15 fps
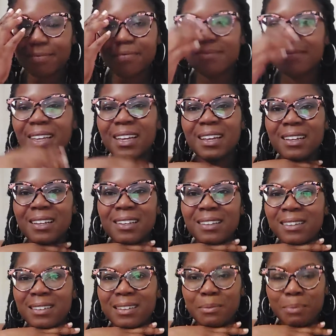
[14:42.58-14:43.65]
No,
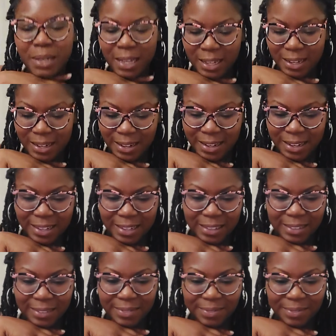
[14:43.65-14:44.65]
man, no.